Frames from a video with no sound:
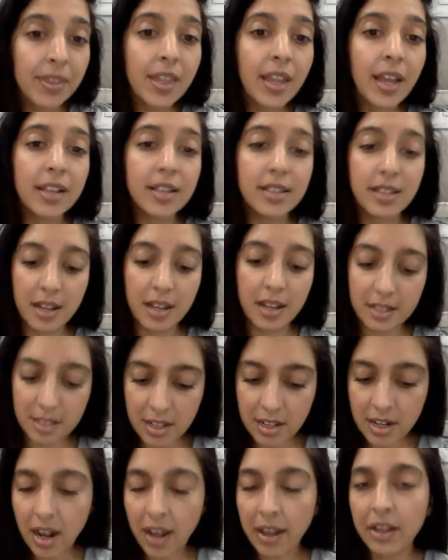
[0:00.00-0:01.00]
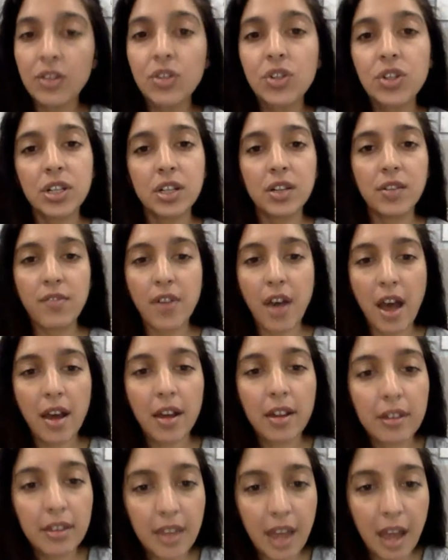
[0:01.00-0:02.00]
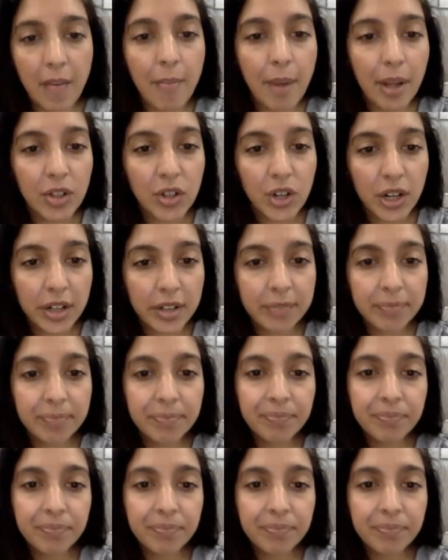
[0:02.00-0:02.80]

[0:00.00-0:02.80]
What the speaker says: and say, did I achieve that metric?